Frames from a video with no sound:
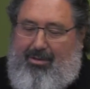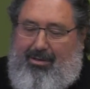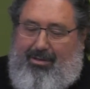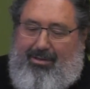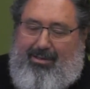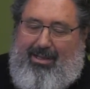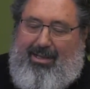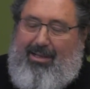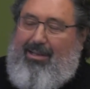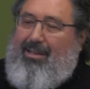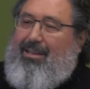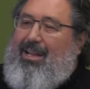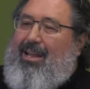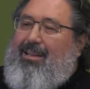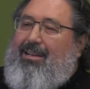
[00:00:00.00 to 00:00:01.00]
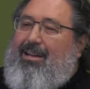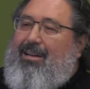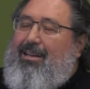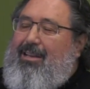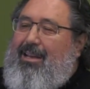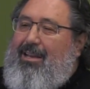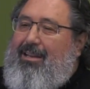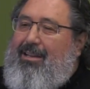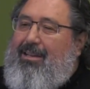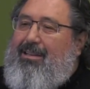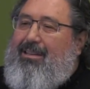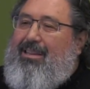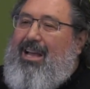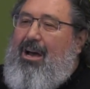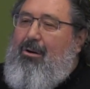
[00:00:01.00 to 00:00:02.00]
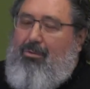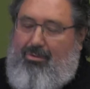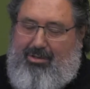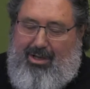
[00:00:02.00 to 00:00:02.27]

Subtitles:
then that created doubts